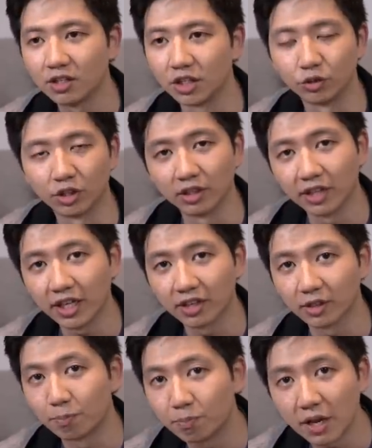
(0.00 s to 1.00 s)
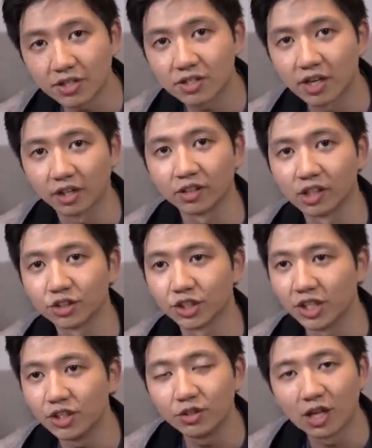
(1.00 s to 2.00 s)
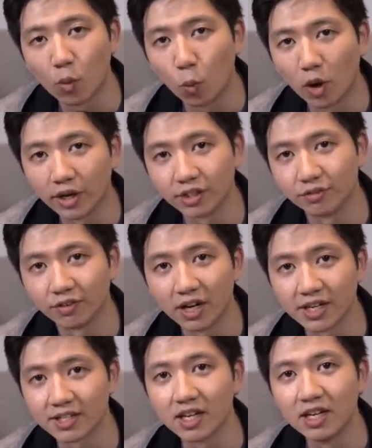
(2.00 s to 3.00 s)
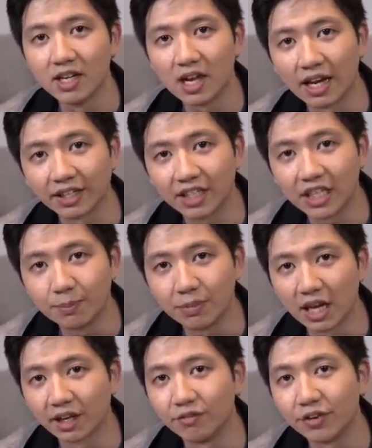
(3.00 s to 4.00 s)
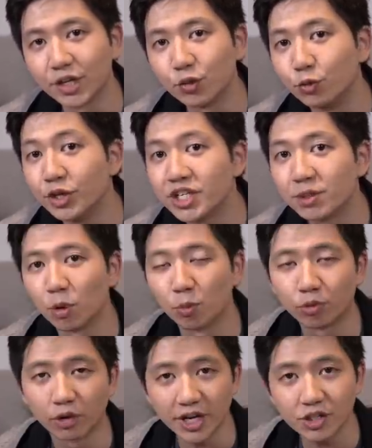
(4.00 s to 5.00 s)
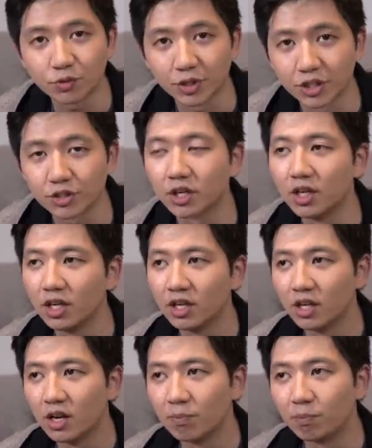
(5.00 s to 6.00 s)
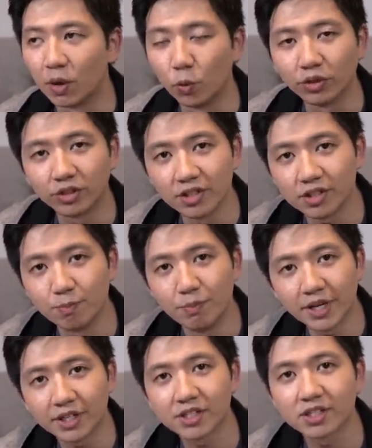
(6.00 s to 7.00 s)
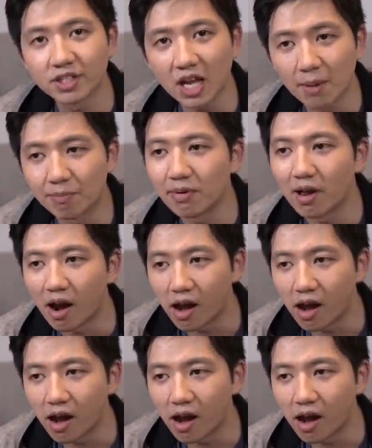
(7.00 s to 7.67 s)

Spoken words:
you know, the best technology into that one device and keep it at a very reasonable price range. But with this big step,